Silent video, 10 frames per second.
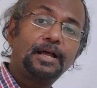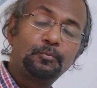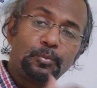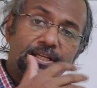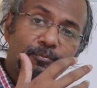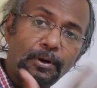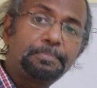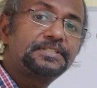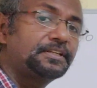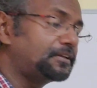And we
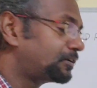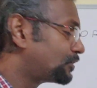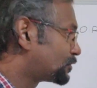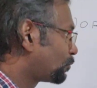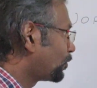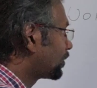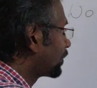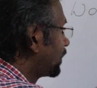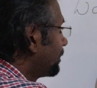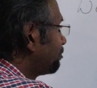represented this
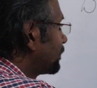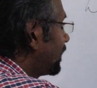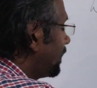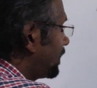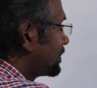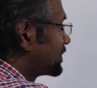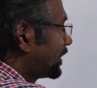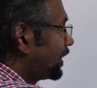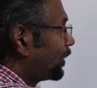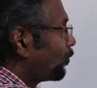work
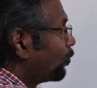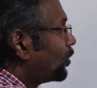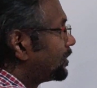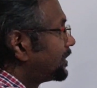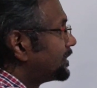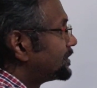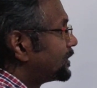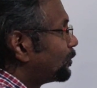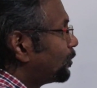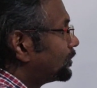saying work
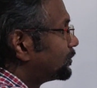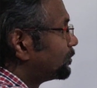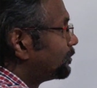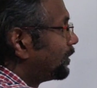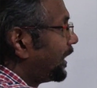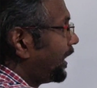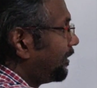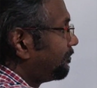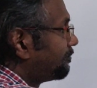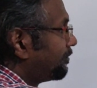is equal to
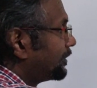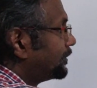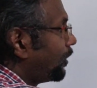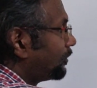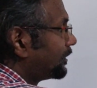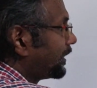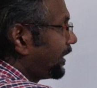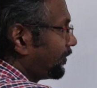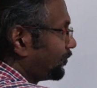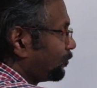F dot
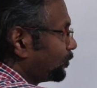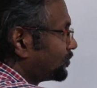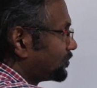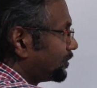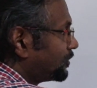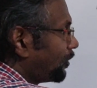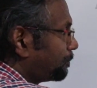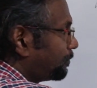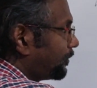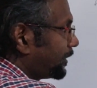S, which is the
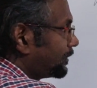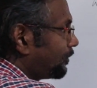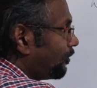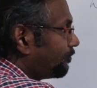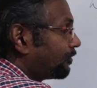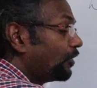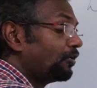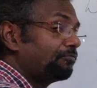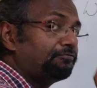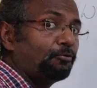dot product of
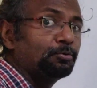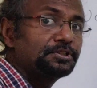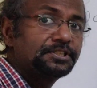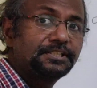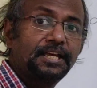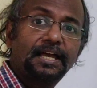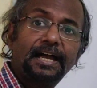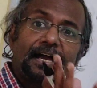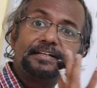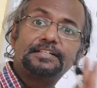force
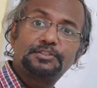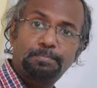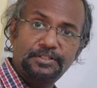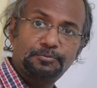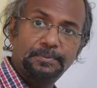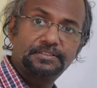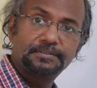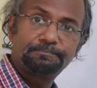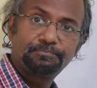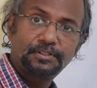and
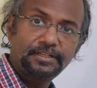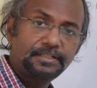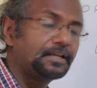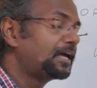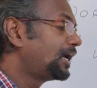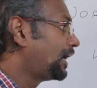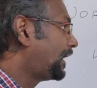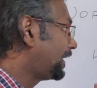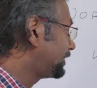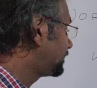displacement, right?
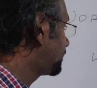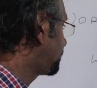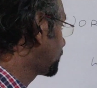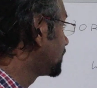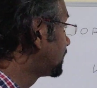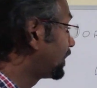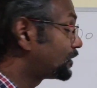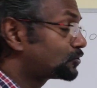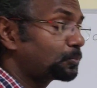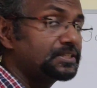And in
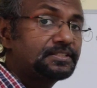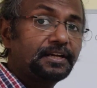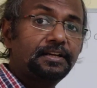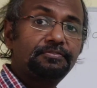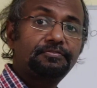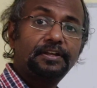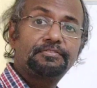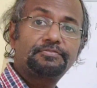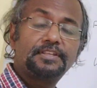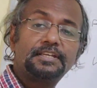case we said
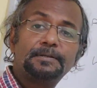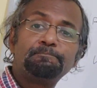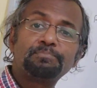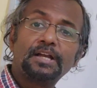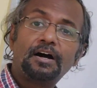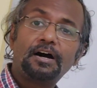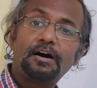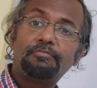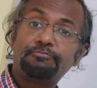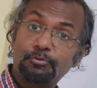if the
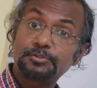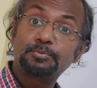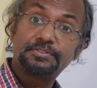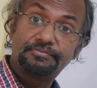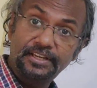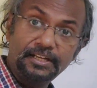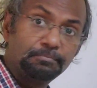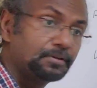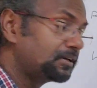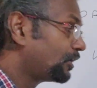force was
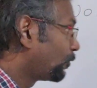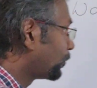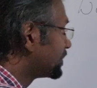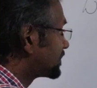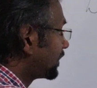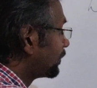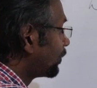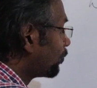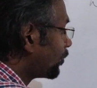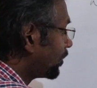variable, we
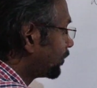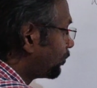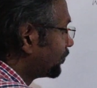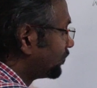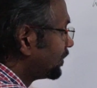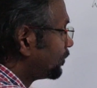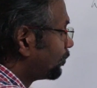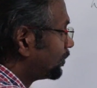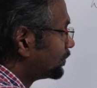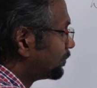said the work was
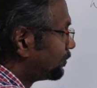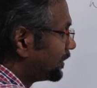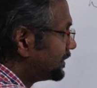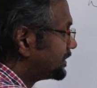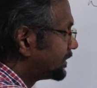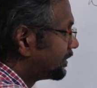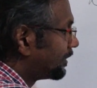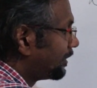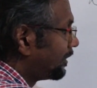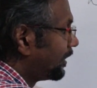equal to
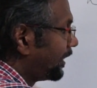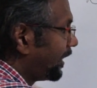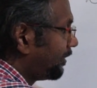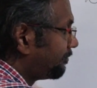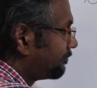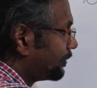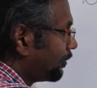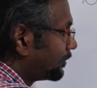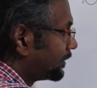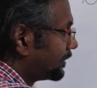integral F
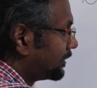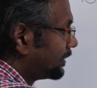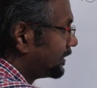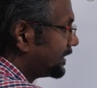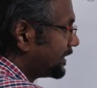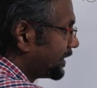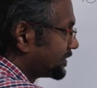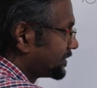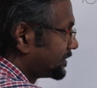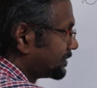dot
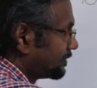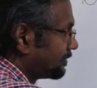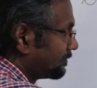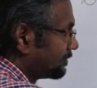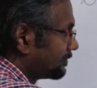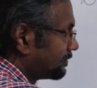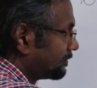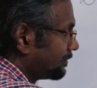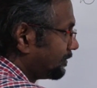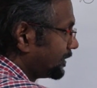ds,
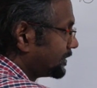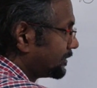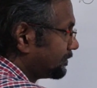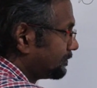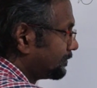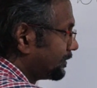right?